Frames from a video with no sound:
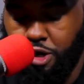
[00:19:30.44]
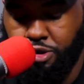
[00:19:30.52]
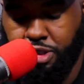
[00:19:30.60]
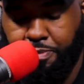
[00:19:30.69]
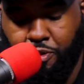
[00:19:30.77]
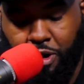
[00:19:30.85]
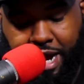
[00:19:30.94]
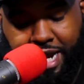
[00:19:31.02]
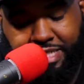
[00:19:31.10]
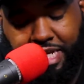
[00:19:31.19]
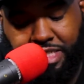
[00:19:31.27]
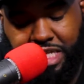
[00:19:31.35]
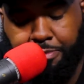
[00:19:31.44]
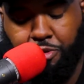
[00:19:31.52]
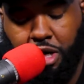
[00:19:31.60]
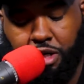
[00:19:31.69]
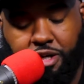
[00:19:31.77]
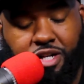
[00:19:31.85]
you surprised that sample
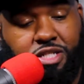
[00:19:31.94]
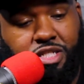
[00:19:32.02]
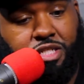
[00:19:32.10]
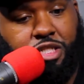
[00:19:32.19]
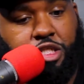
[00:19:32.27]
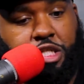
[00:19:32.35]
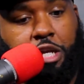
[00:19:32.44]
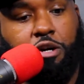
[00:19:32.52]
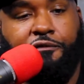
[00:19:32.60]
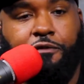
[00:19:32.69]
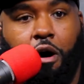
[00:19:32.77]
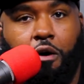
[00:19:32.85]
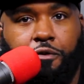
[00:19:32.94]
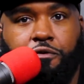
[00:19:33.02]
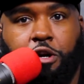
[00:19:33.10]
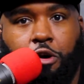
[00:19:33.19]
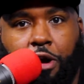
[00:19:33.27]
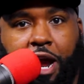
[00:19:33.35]
clearances still fall through
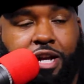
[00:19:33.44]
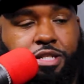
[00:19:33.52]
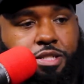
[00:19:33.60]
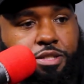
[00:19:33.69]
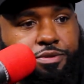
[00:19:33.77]
the cracks?